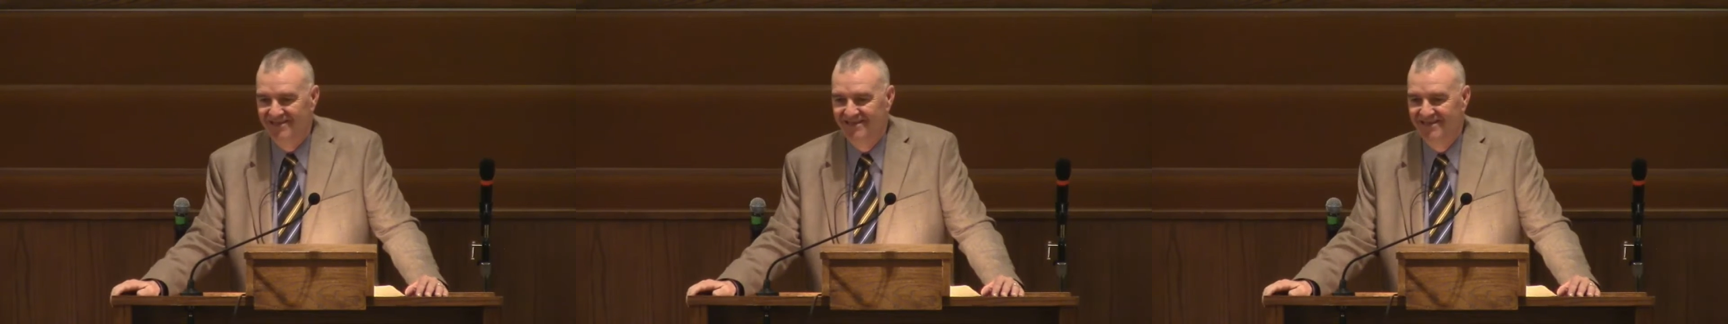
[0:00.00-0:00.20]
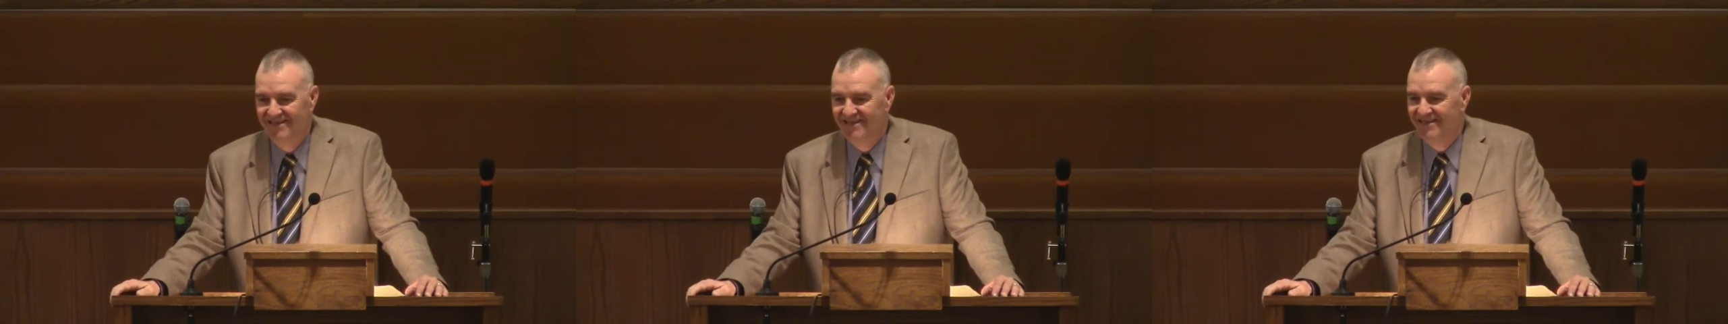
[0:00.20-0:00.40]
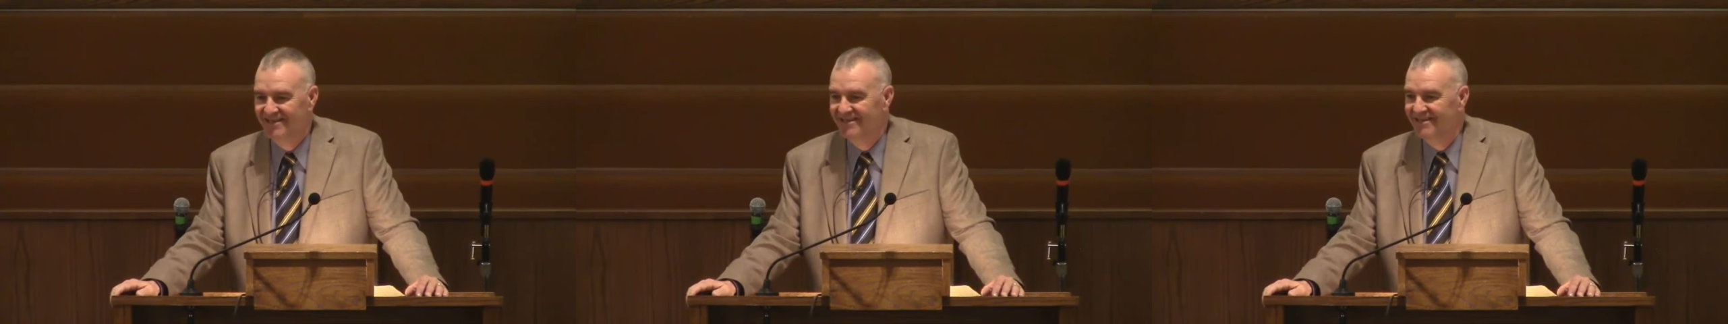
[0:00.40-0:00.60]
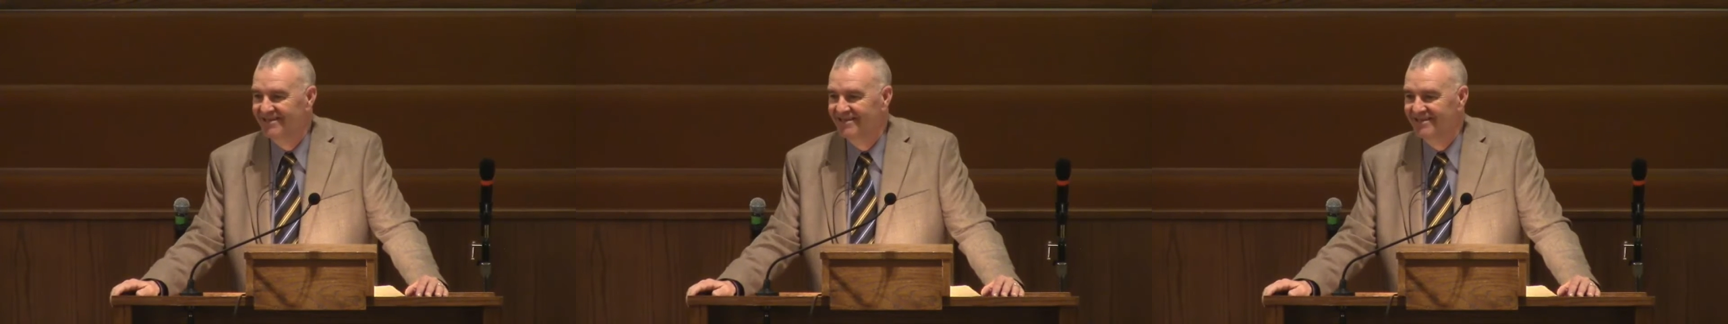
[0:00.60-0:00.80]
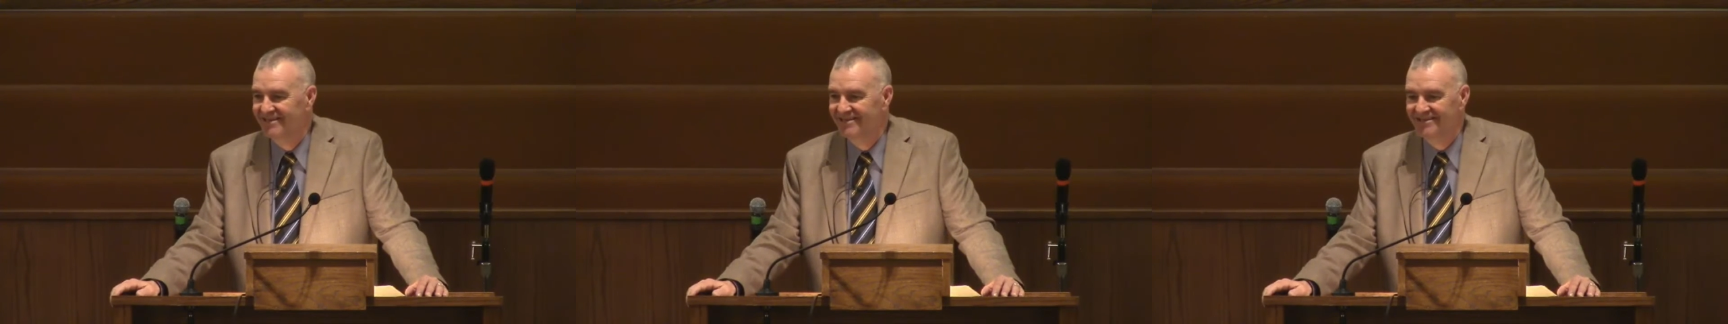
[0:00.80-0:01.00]

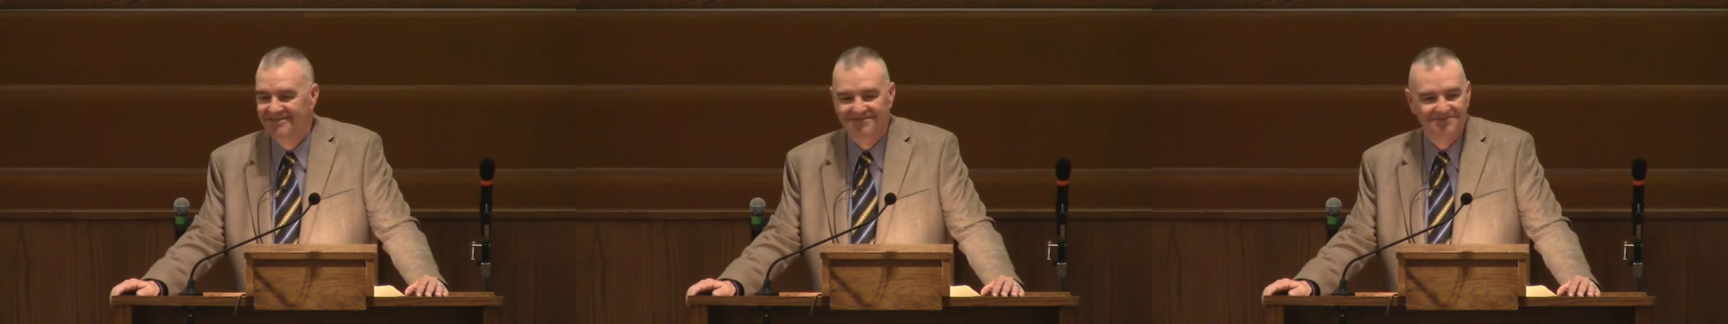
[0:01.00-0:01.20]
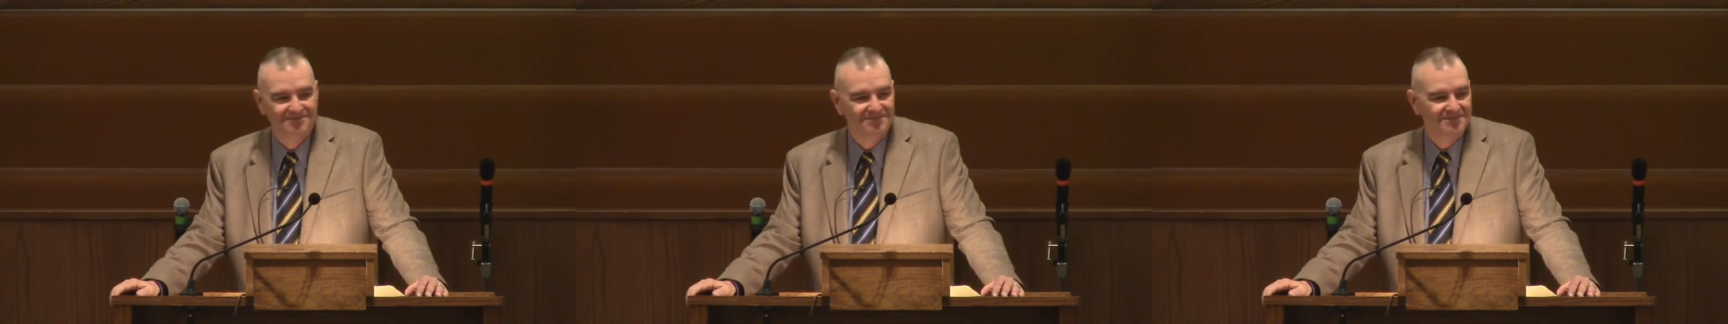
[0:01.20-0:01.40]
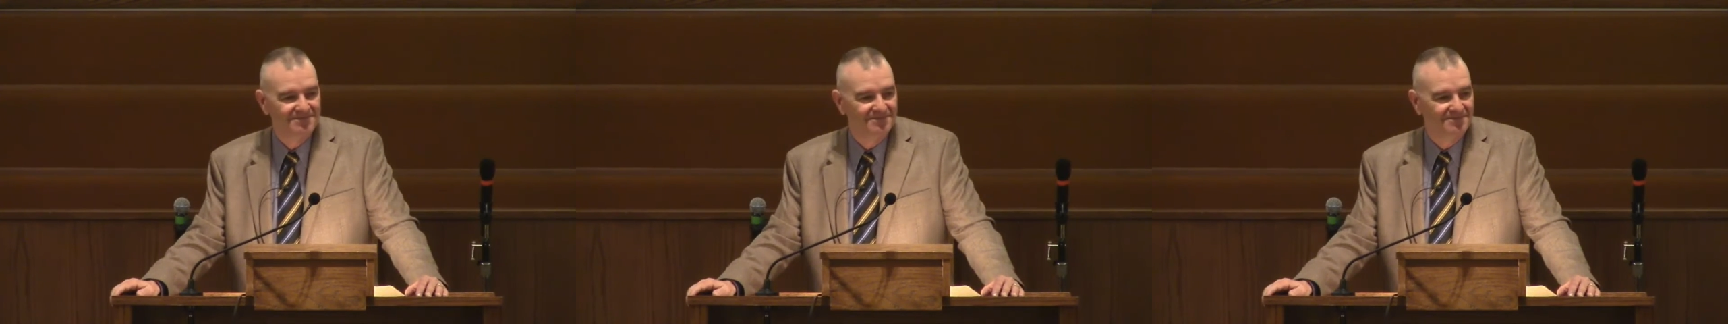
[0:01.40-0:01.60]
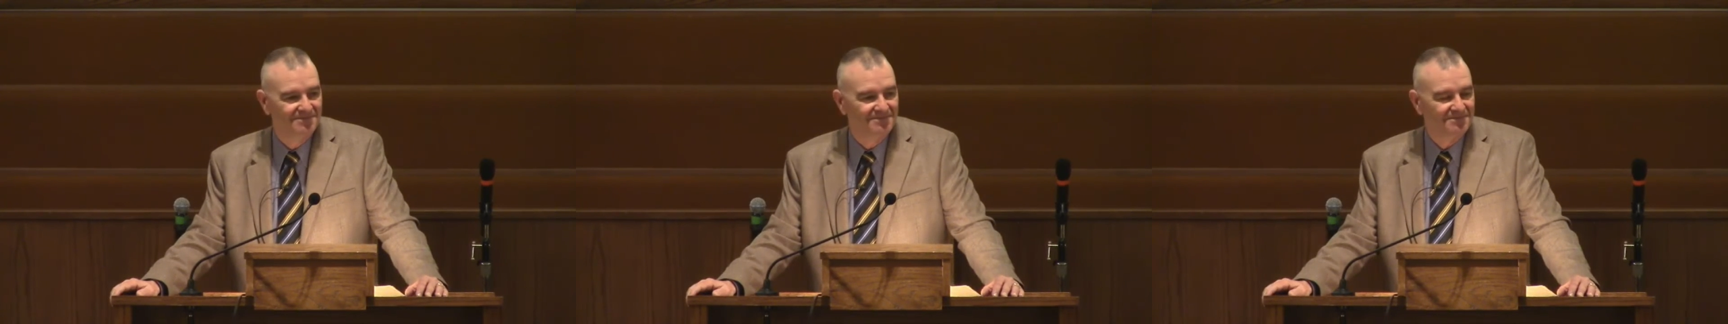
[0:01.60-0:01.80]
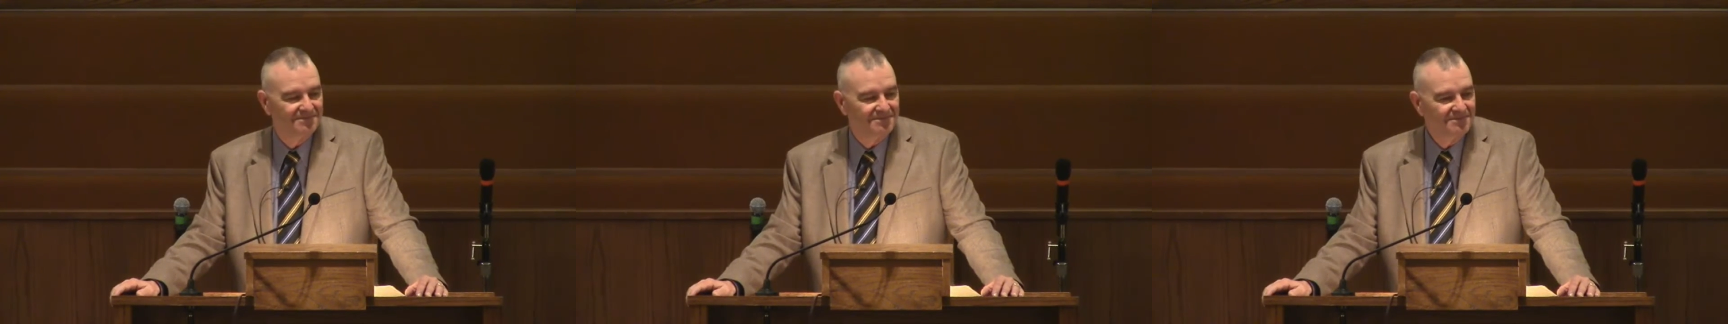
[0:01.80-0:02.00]
No one is speaking in this clip.